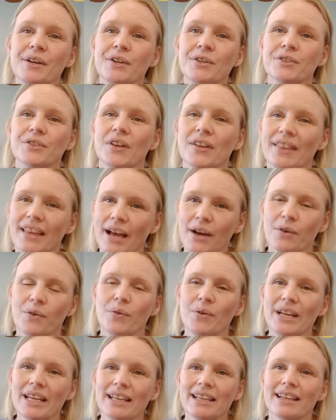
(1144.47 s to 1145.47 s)
so that
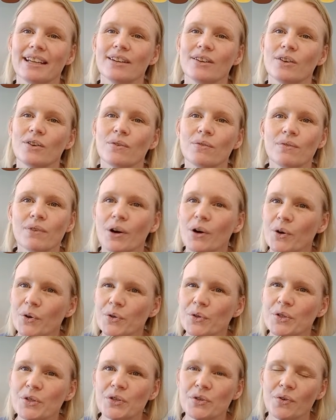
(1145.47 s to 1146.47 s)
we can grow
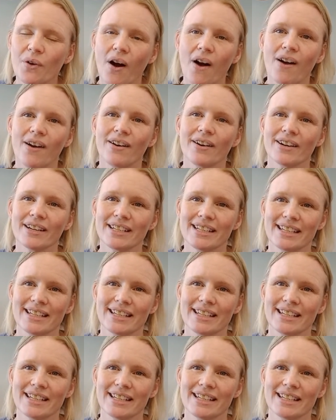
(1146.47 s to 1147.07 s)
stronger